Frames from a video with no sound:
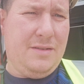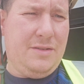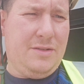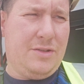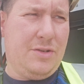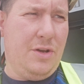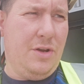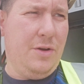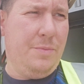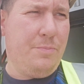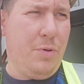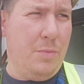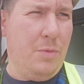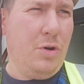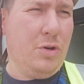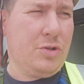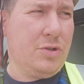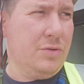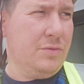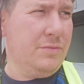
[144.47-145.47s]
to
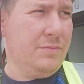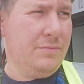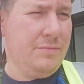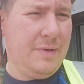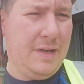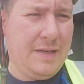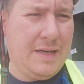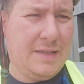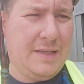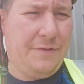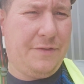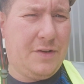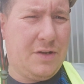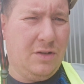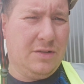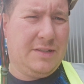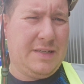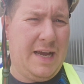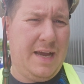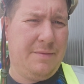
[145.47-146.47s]
promotion in a
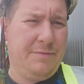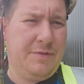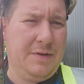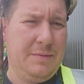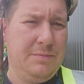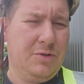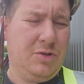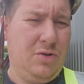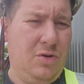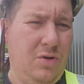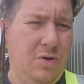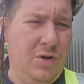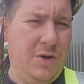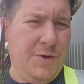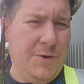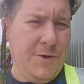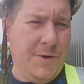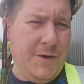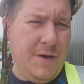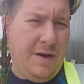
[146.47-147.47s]
difficult time for him. So
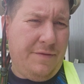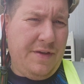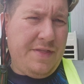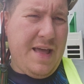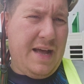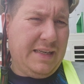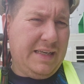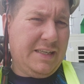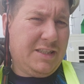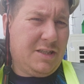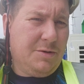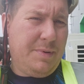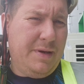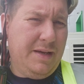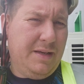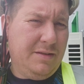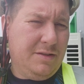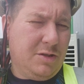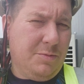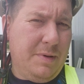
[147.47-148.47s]
I think that needs to be
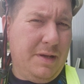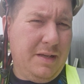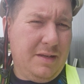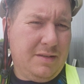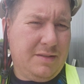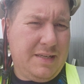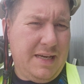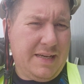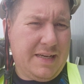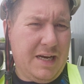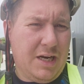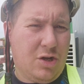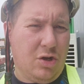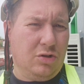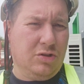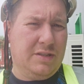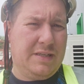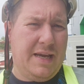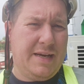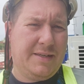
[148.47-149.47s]
taken into
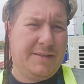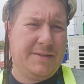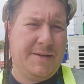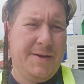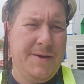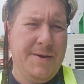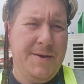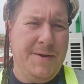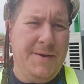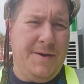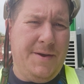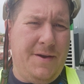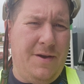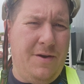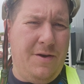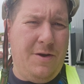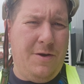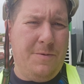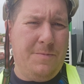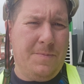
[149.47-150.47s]
context.
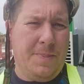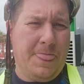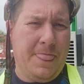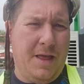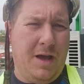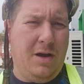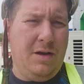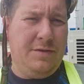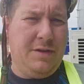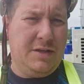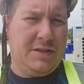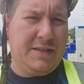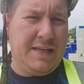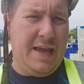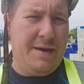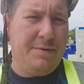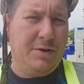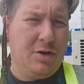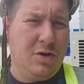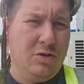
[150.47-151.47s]
The
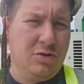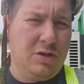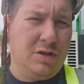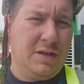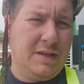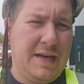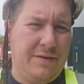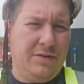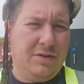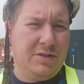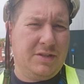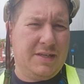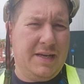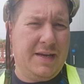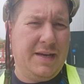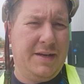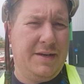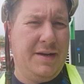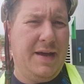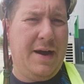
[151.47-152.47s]
statement goes on to carry on
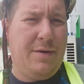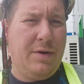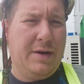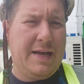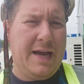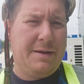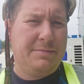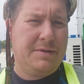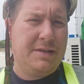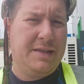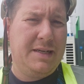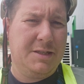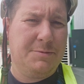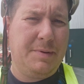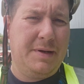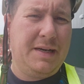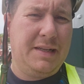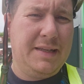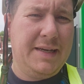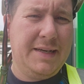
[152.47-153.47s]
saying, our captain has
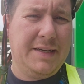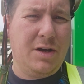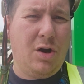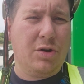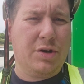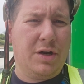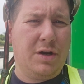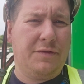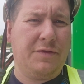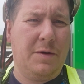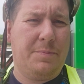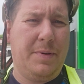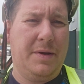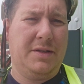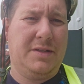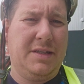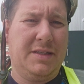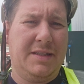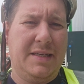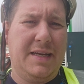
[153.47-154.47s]
been a leader on and off the
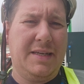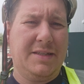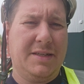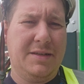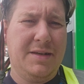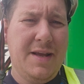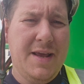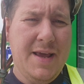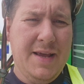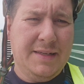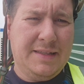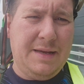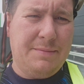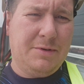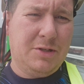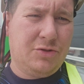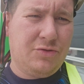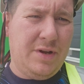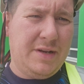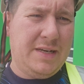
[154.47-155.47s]
pitch this season,
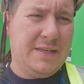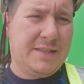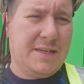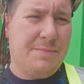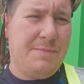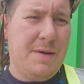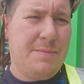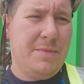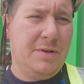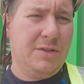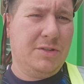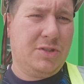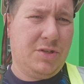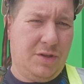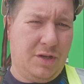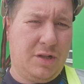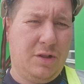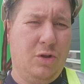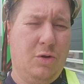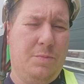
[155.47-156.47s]
demonstrating his commitment to
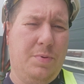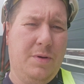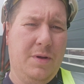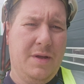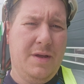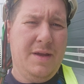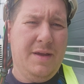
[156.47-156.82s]
the club